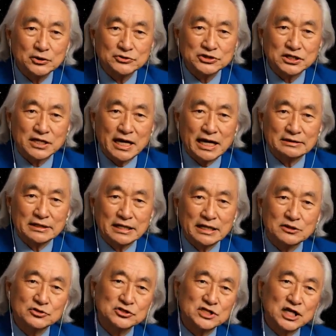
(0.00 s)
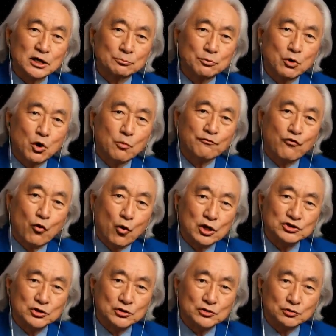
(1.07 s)
then you actually start to rise up
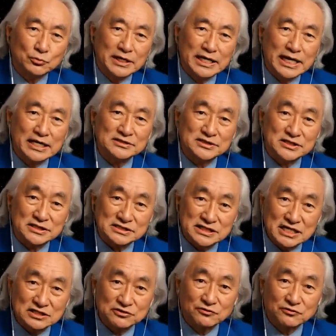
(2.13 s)
out of the well.